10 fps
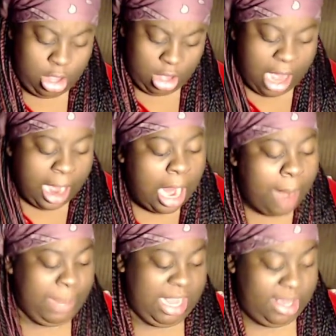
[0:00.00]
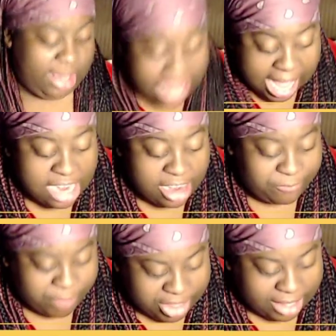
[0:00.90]
Armageddon for the
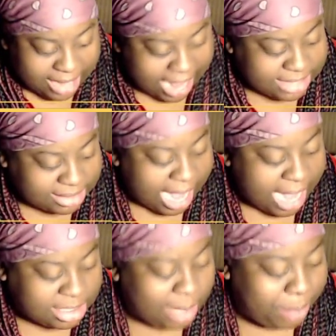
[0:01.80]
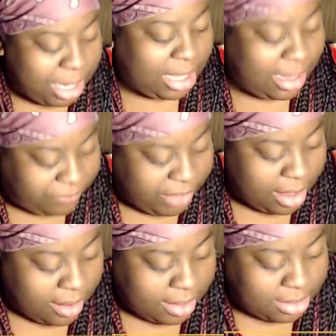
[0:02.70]
glass eyes in Pelican Fields.